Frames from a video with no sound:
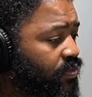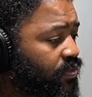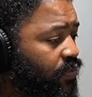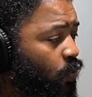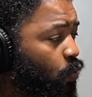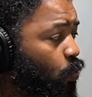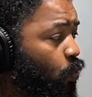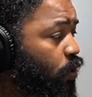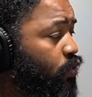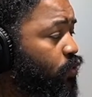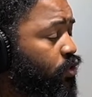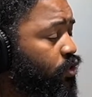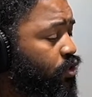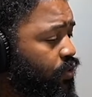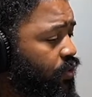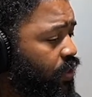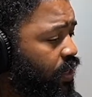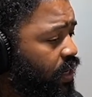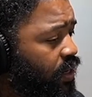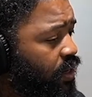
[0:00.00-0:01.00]
which was
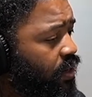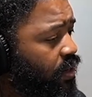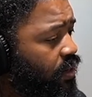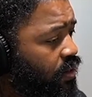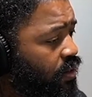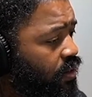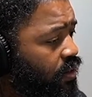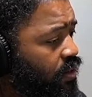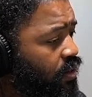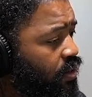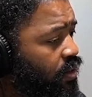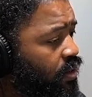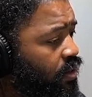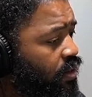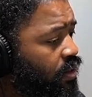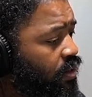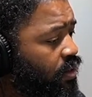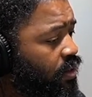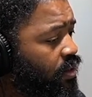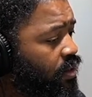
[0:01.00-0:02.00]
unique.
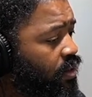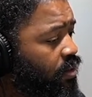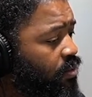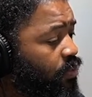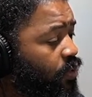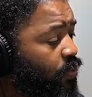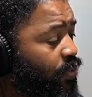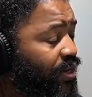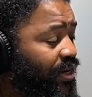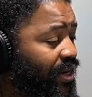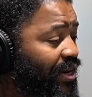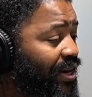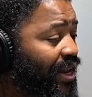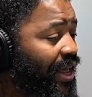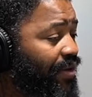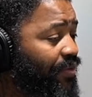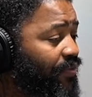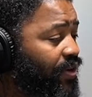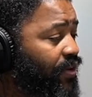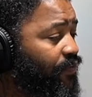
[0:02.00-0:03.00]
But we didn't
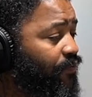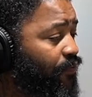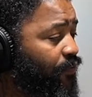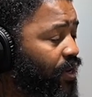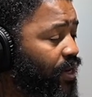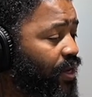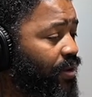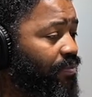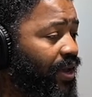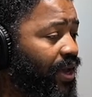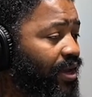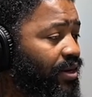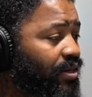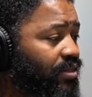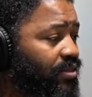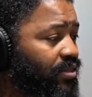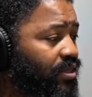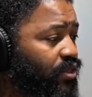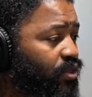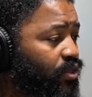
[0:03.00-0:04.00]
have any freaking
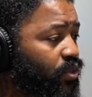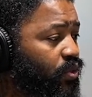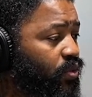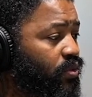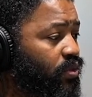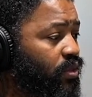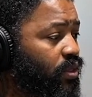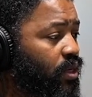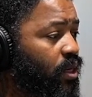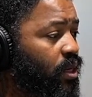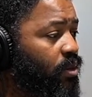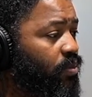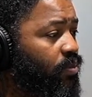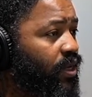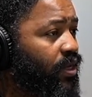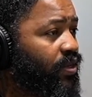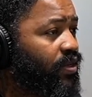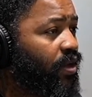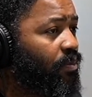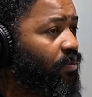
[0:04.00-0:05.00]
maintenance issues
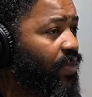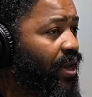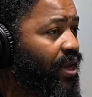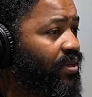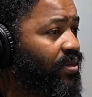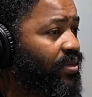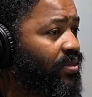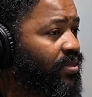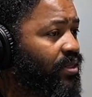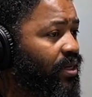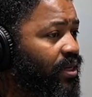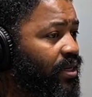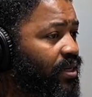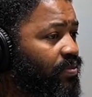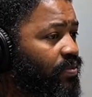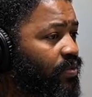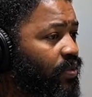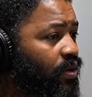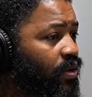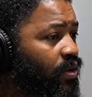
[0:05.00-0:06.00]
because our maintenance team